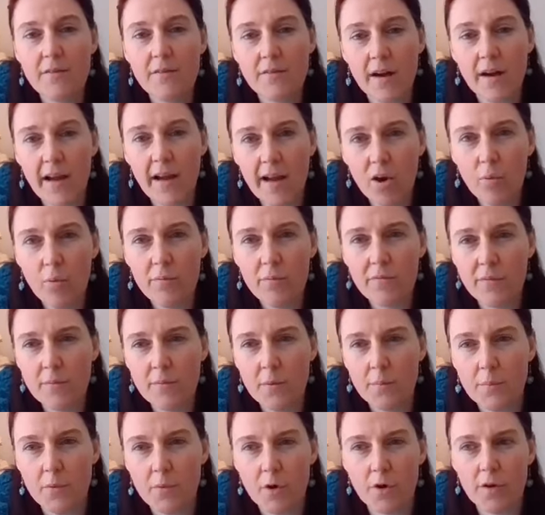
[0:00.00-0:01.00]
for help
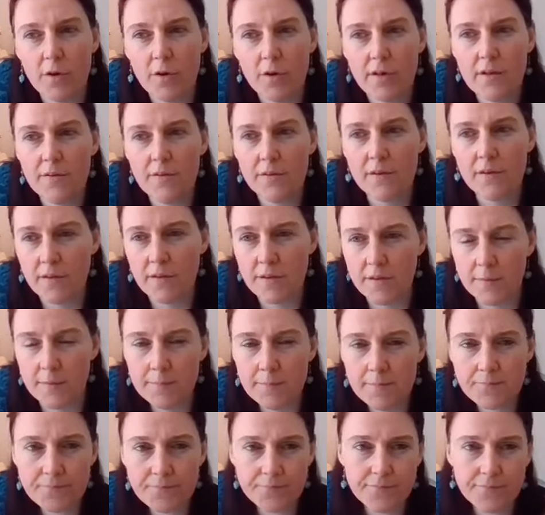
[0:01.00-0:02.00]
from the poor relief
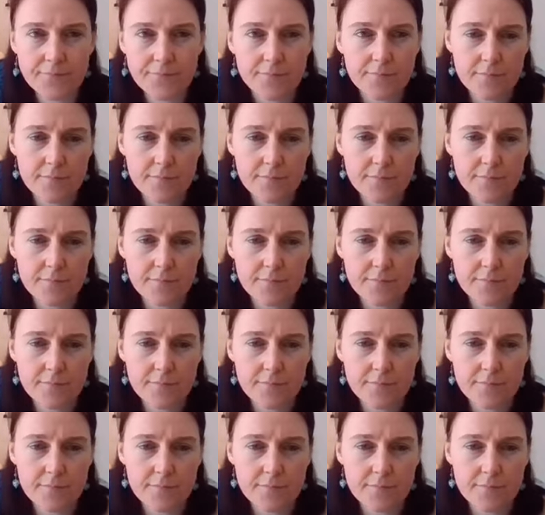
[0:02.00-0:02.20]
system